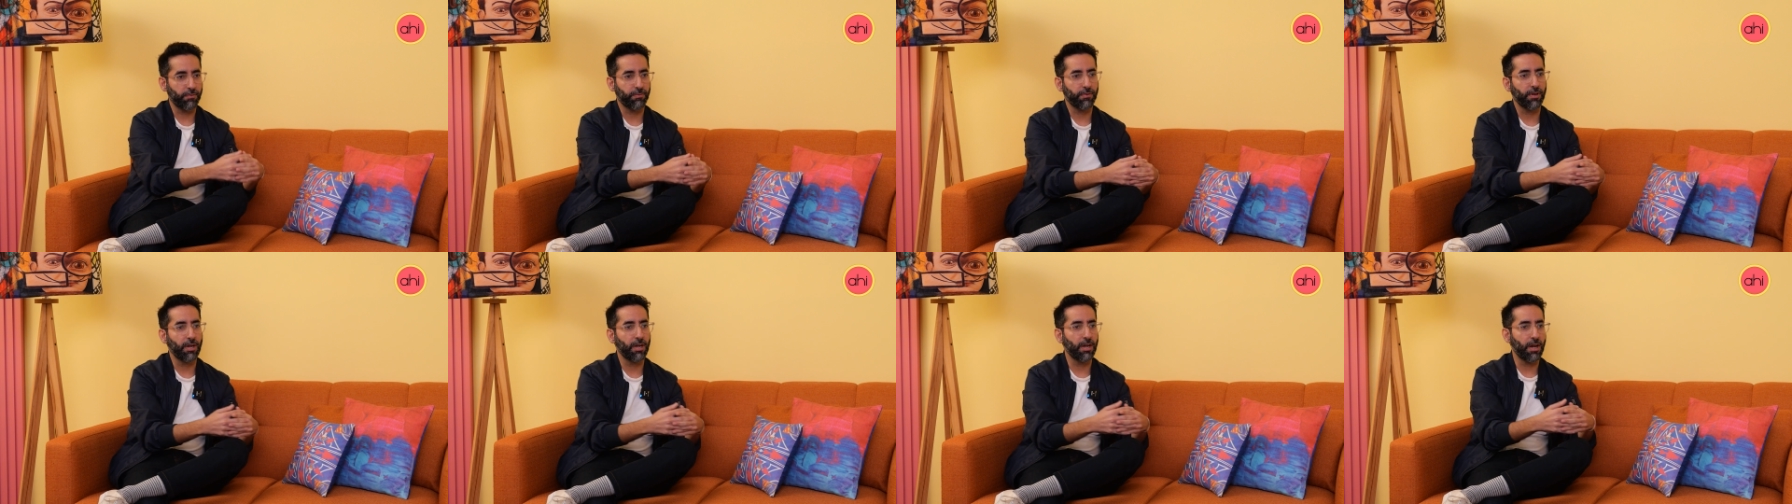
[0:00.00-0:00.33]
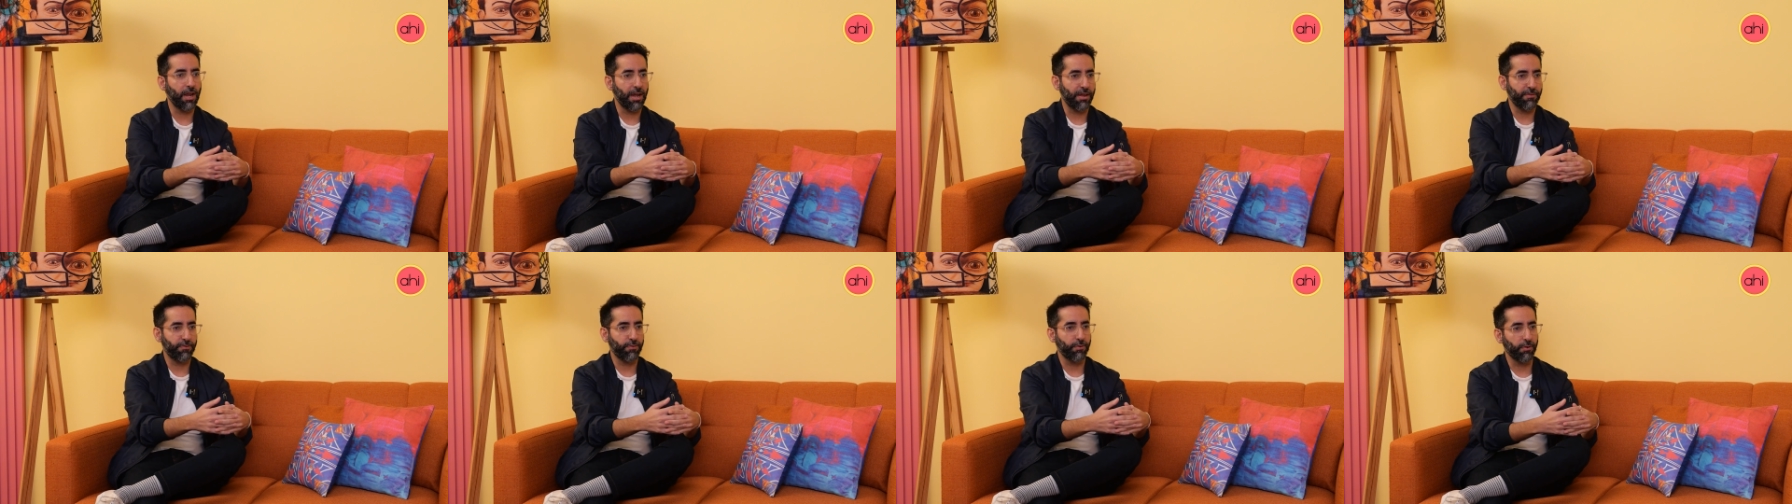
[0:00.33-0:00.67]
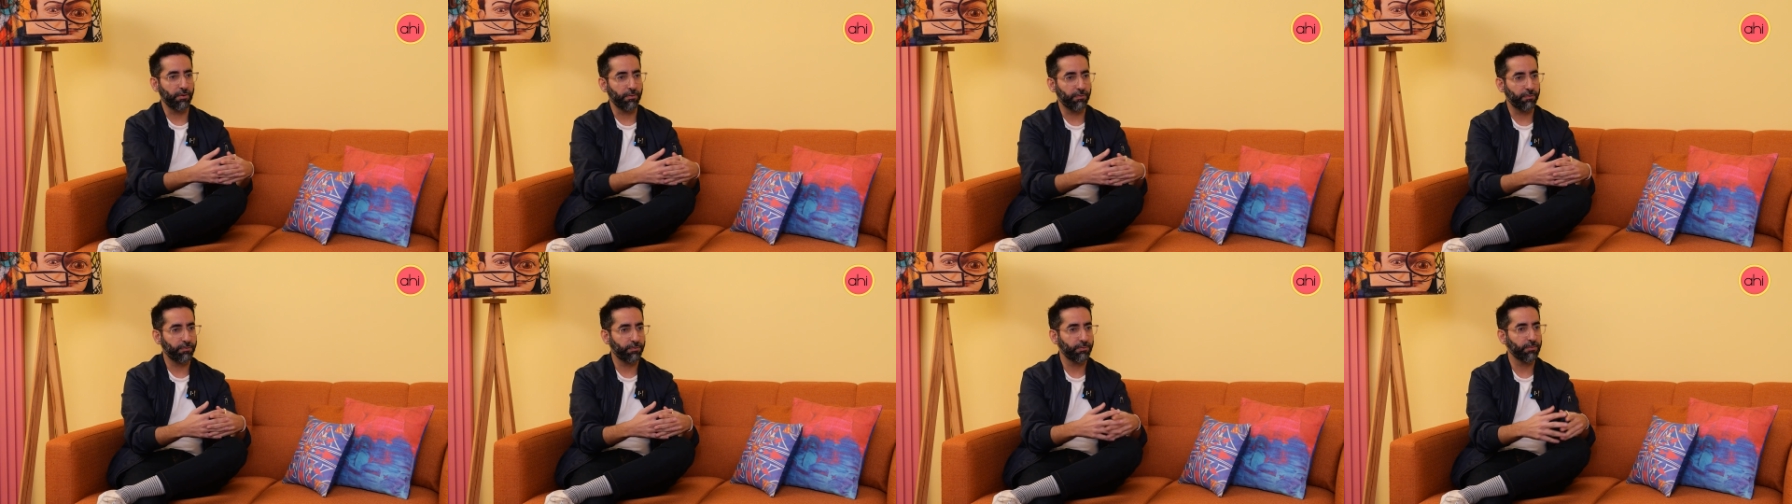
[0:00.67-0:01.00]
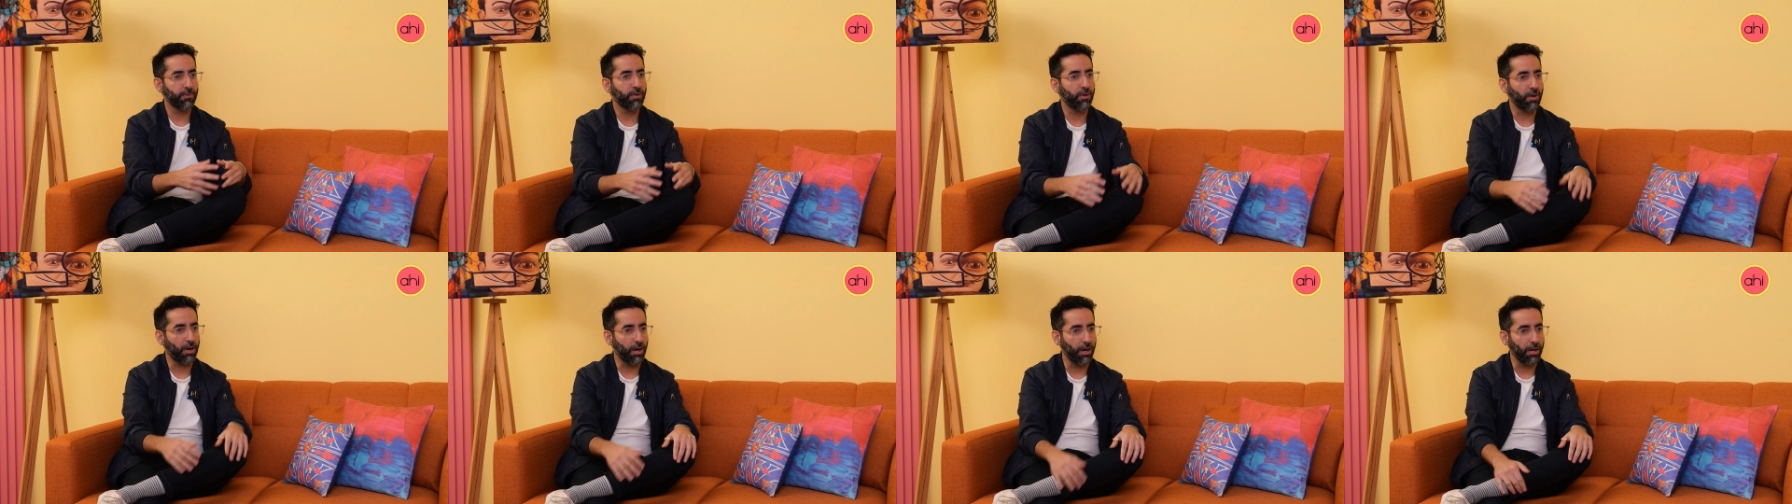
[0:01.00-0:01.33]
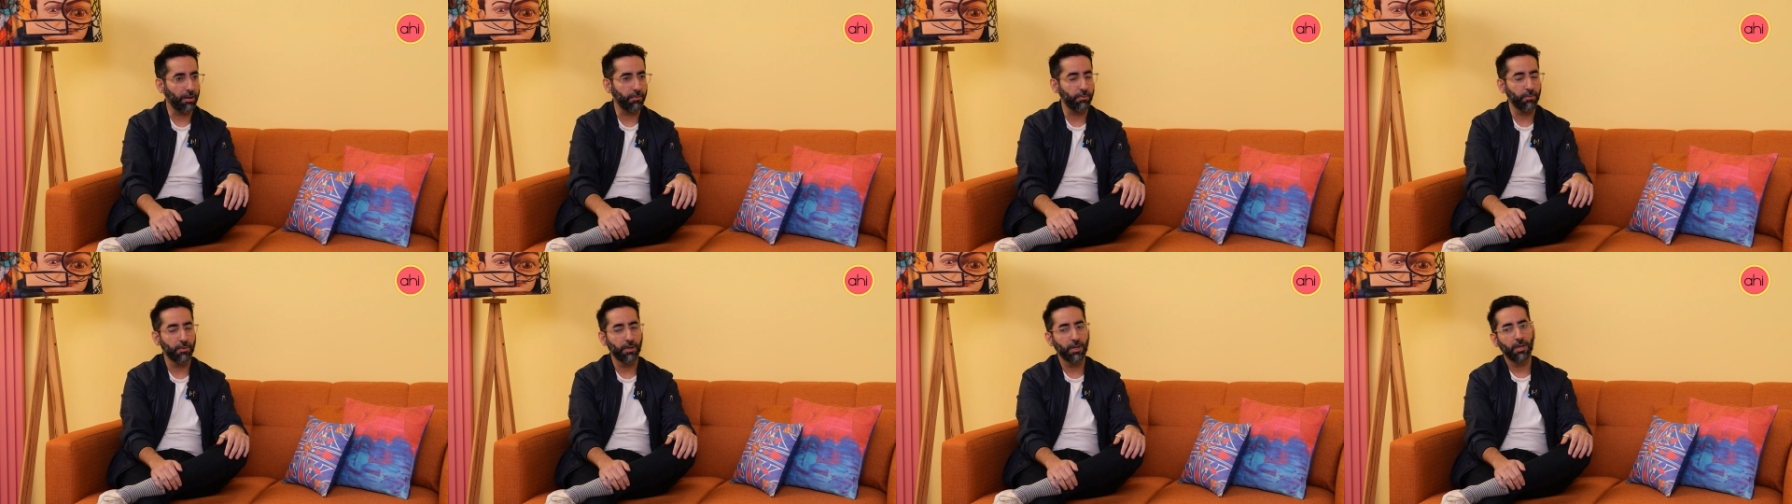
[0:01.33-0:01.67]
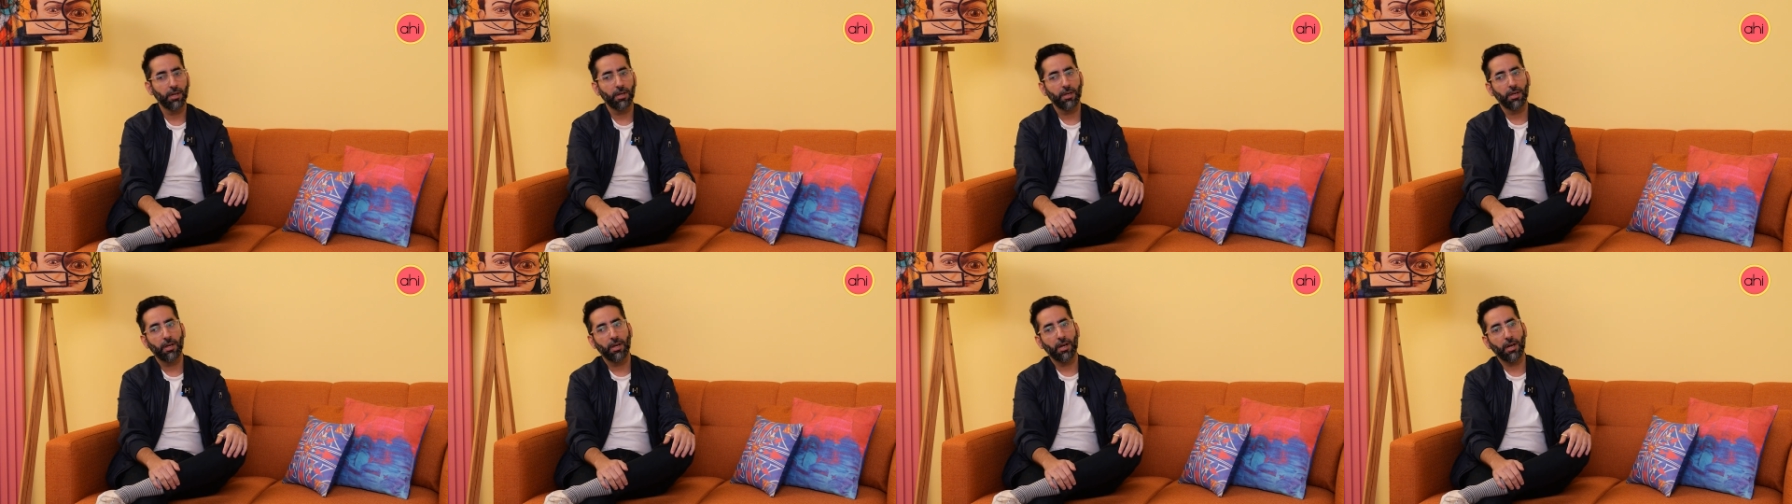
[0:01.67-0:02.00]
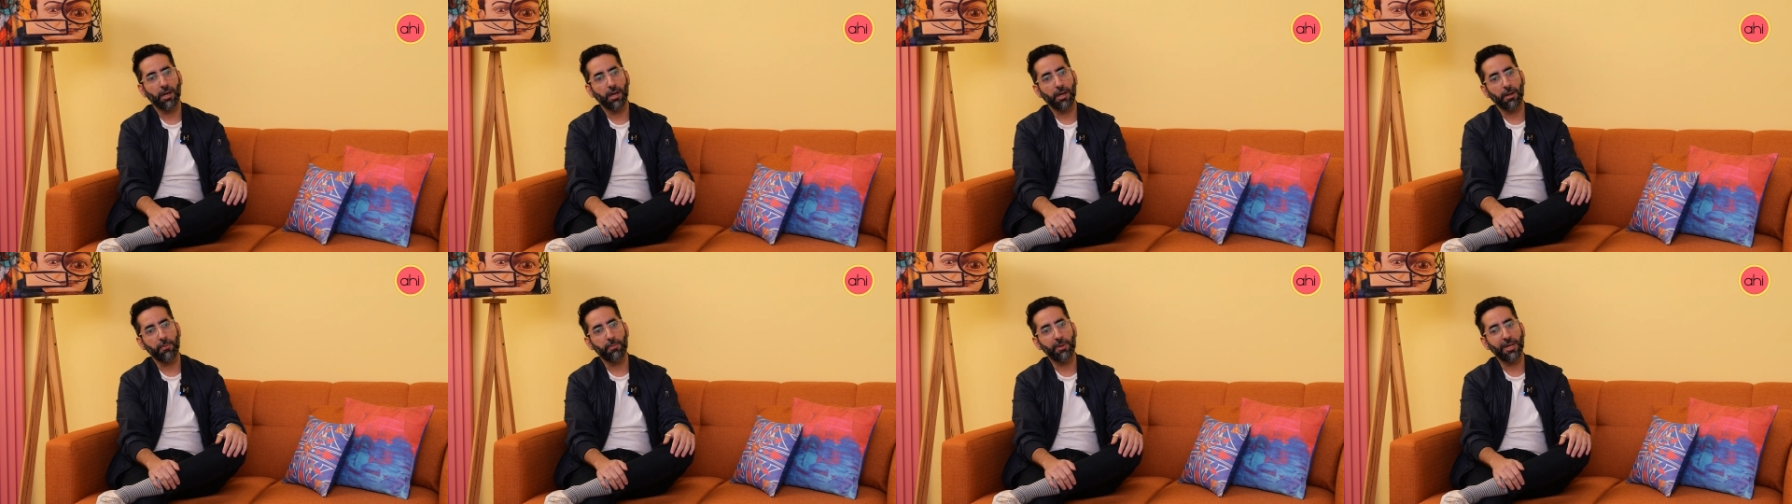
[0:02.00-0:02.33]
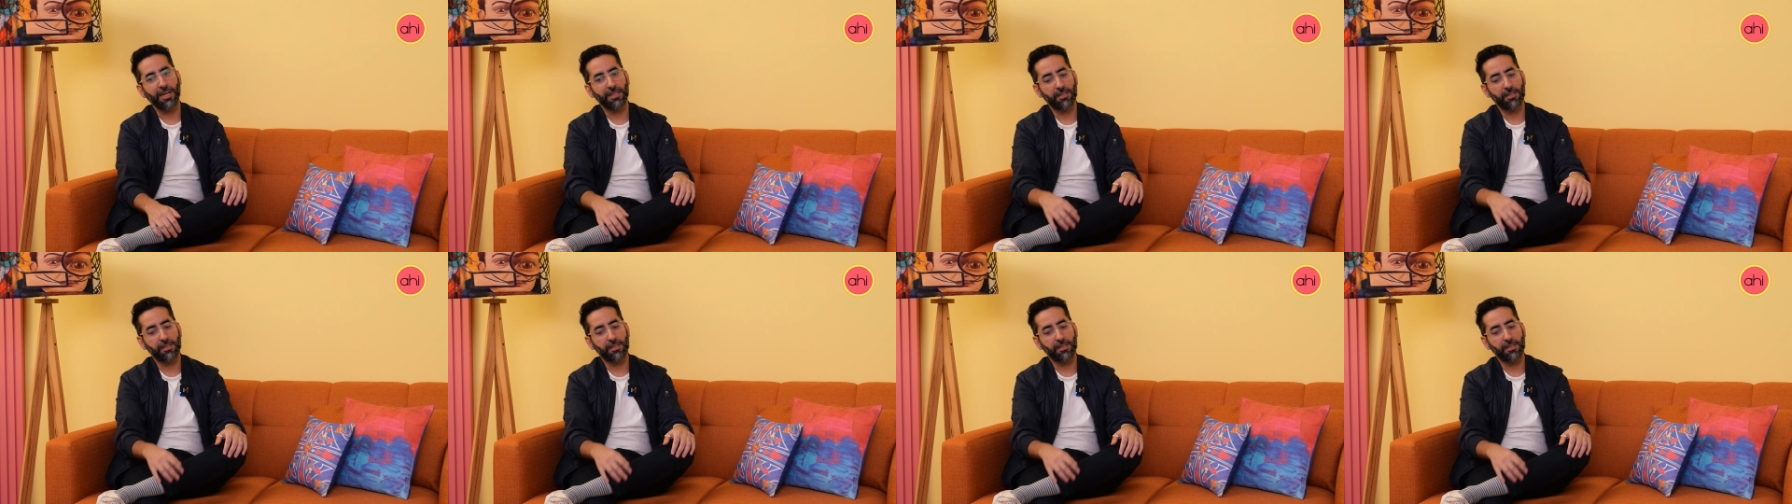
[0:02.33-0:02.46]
of a life of crime. But